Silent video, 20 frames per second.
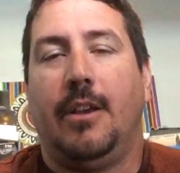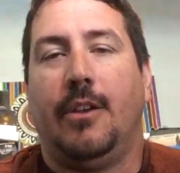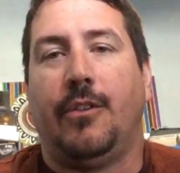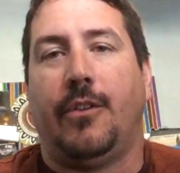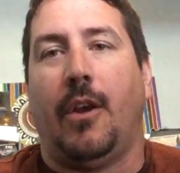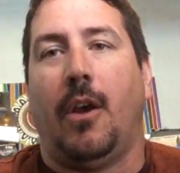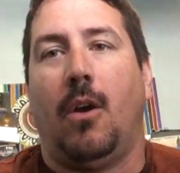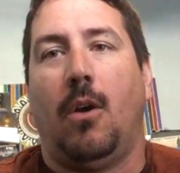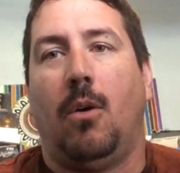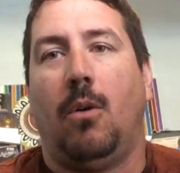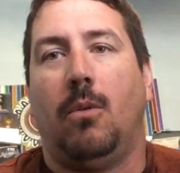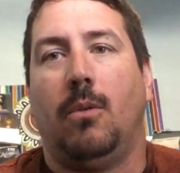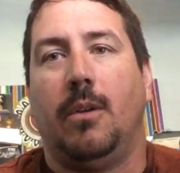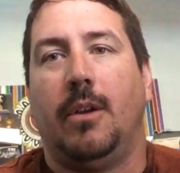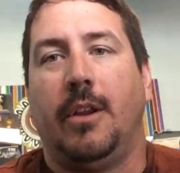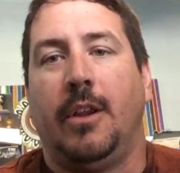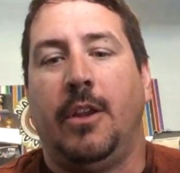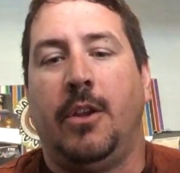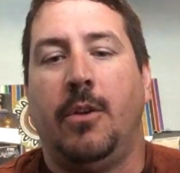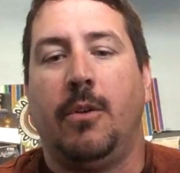So
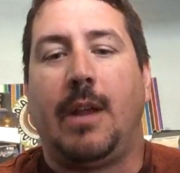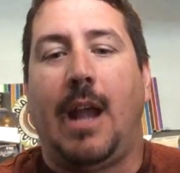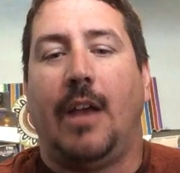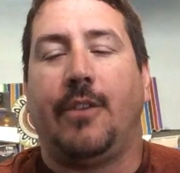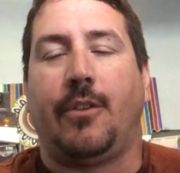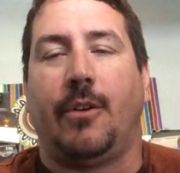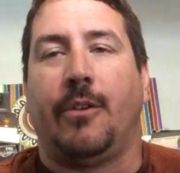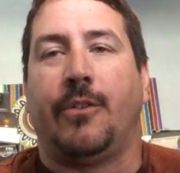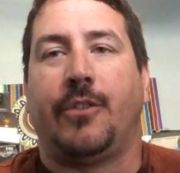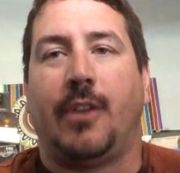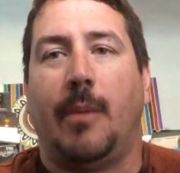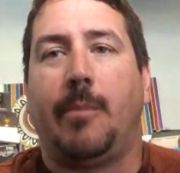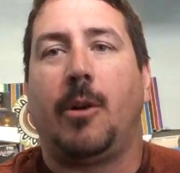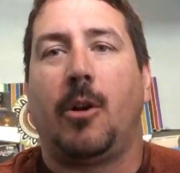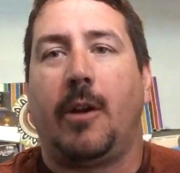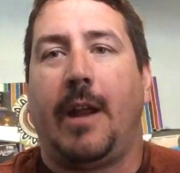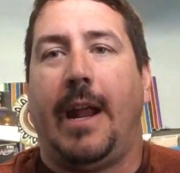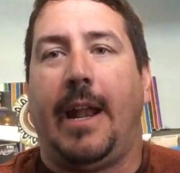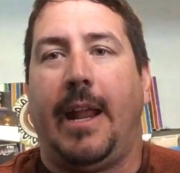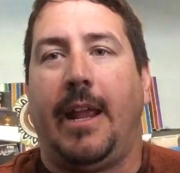you guys are
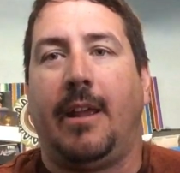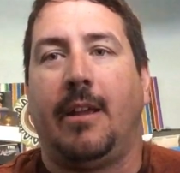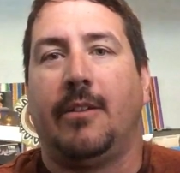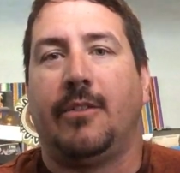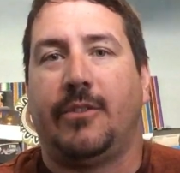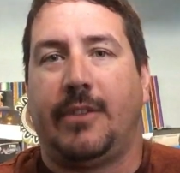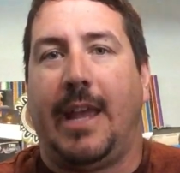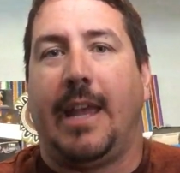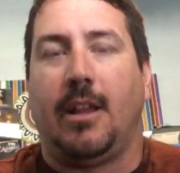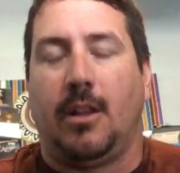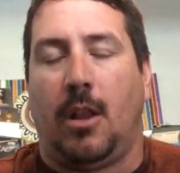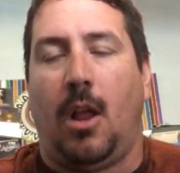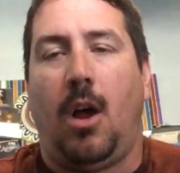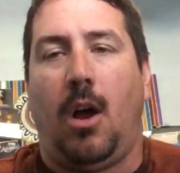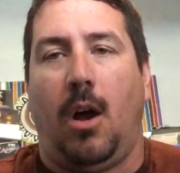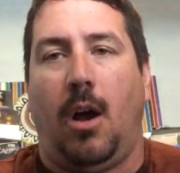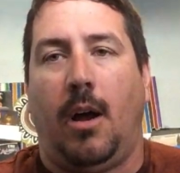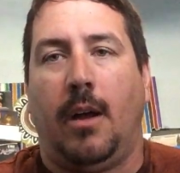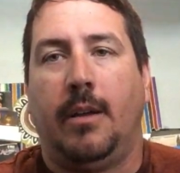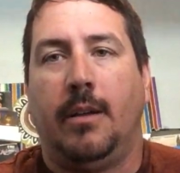subrogating state
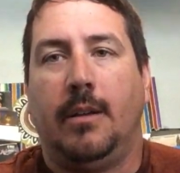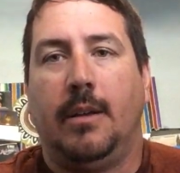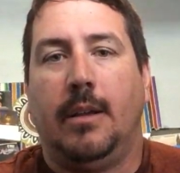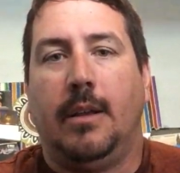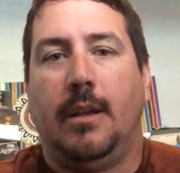law